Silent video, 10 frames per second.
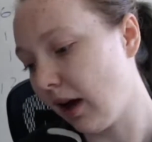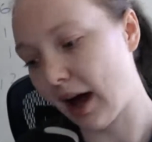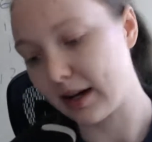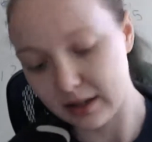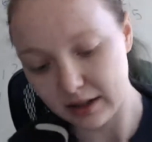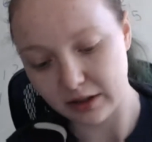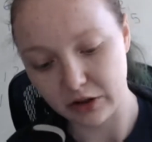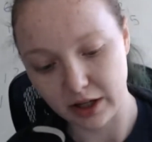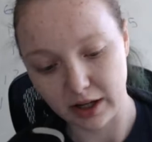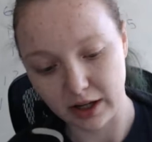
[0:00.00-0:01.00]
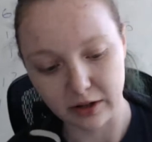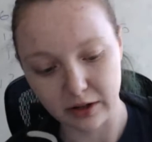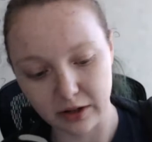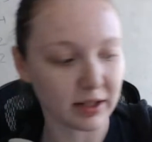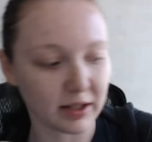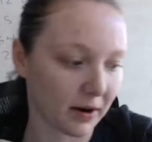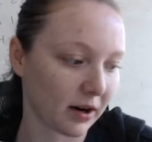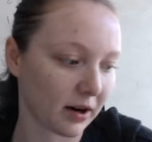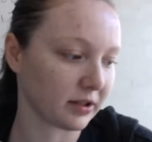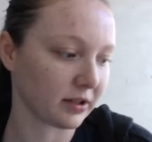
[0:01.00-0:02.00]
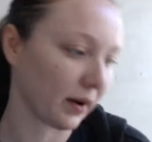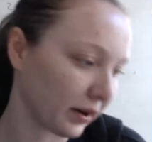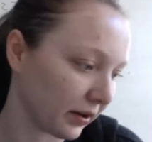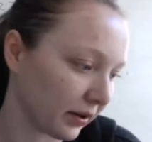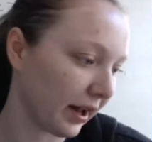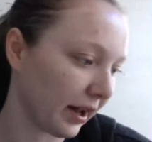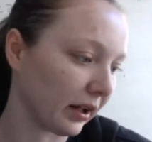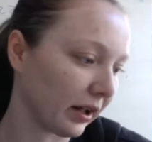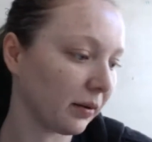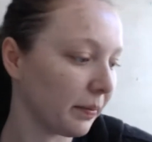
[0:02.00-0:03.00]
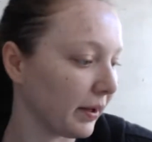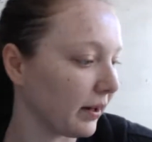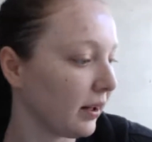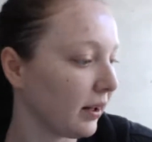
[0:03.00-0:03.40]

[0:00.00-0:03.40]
I didn't understand how to do this part. And so I couldn't help. And,